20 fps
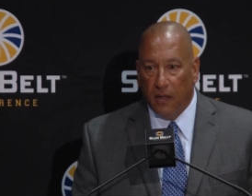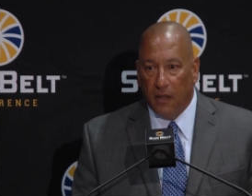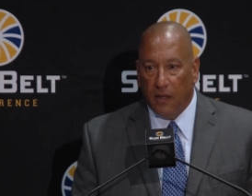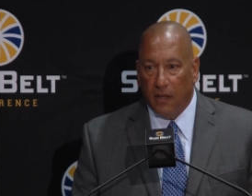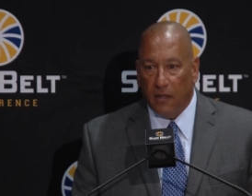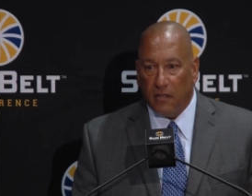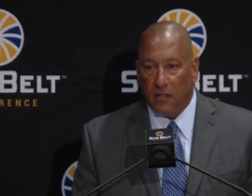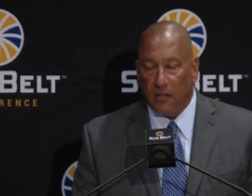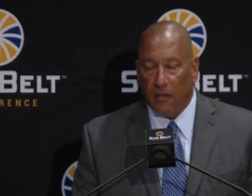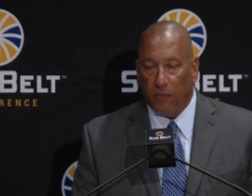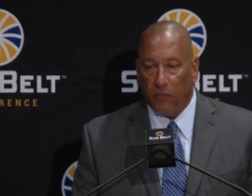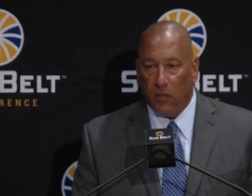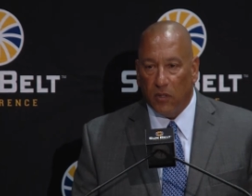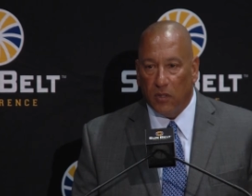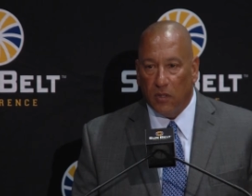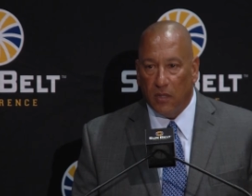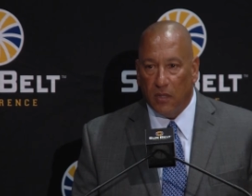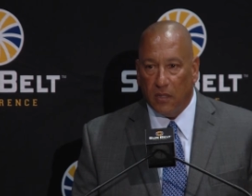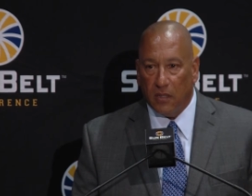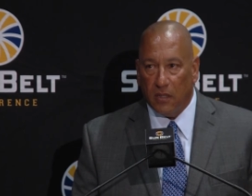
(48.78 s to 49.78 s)
it's
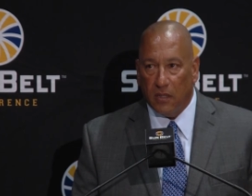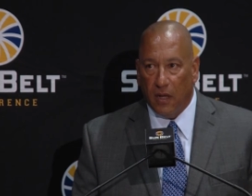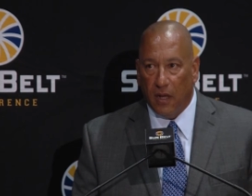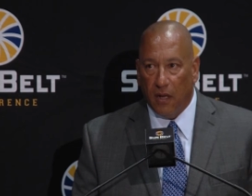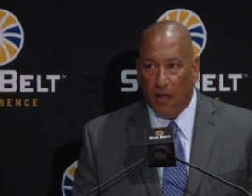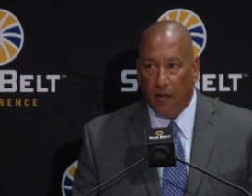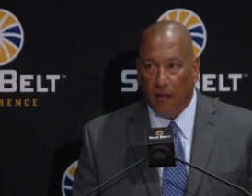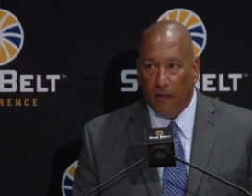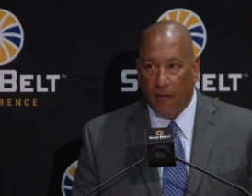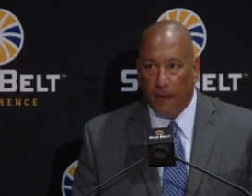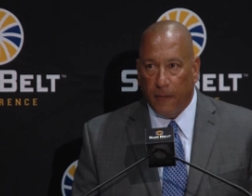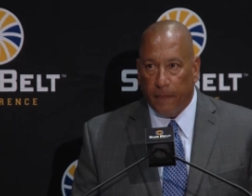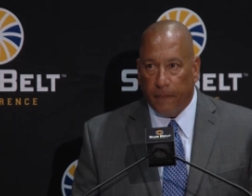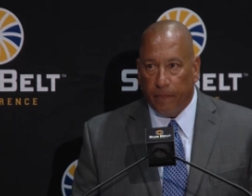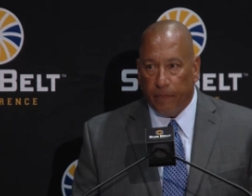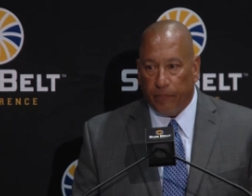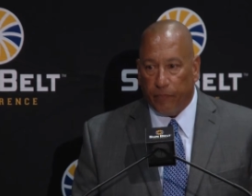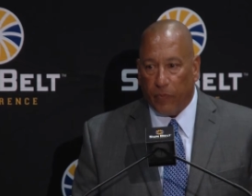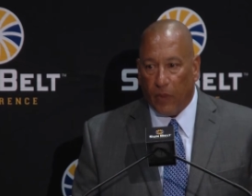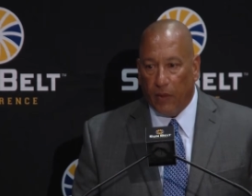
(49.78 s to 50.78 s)
something that, uh,
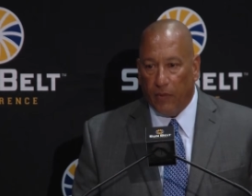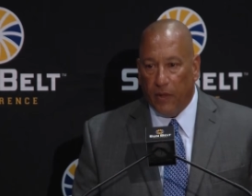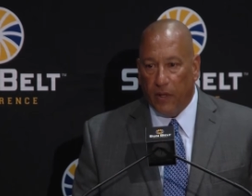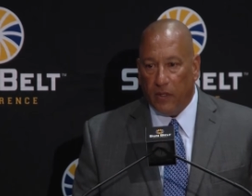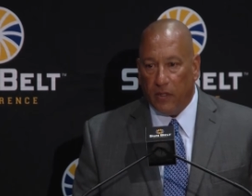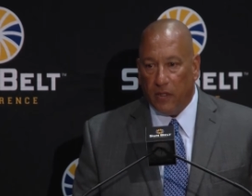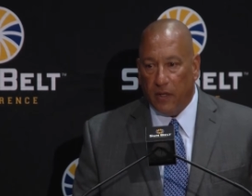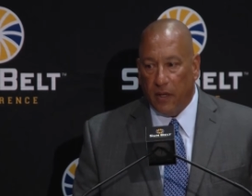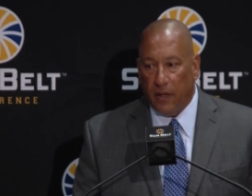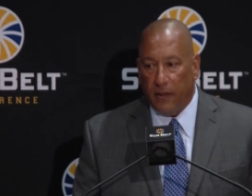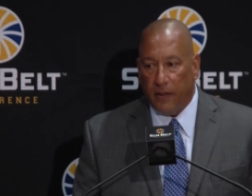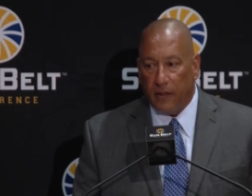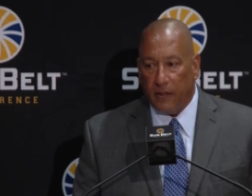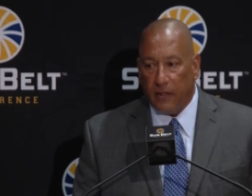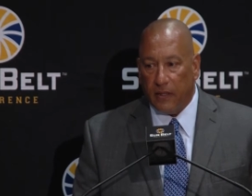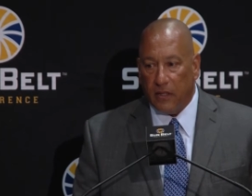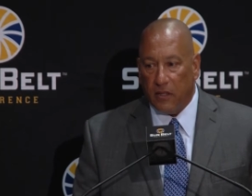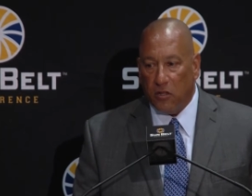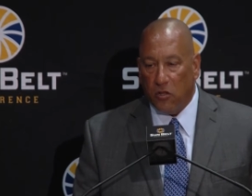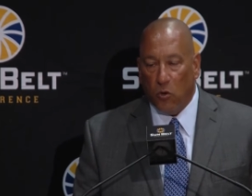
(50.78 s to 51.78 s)
that uh,
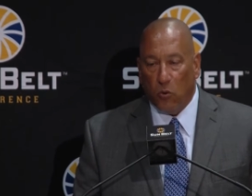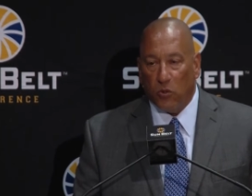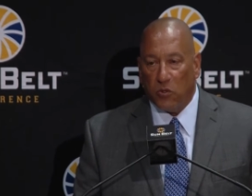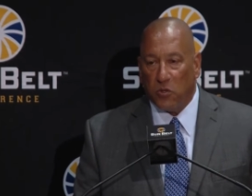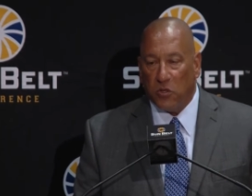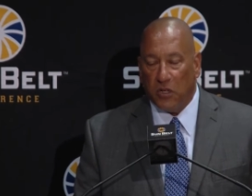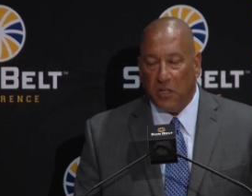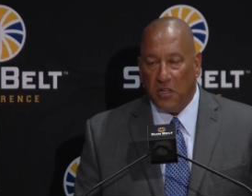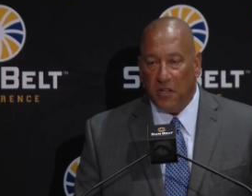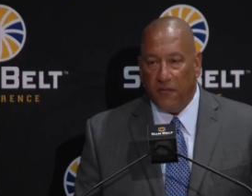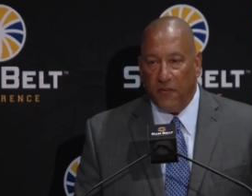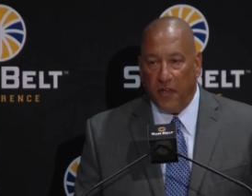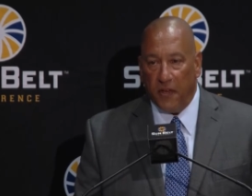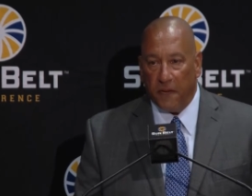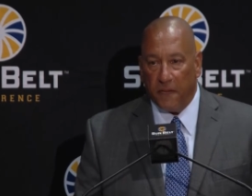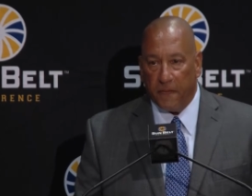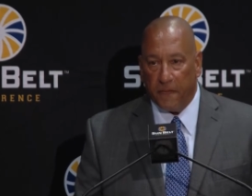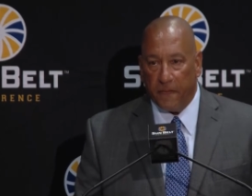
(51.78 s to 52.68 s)
no one's going to give you.